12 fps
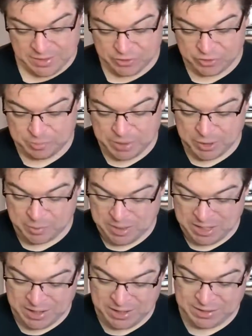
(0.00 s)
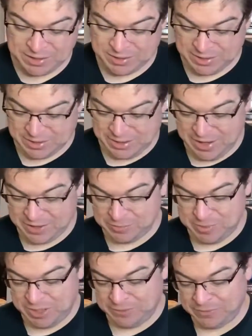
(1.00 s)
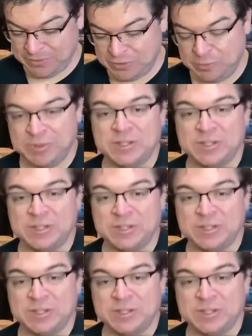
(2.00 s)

Spider-Man and X-Men for the Super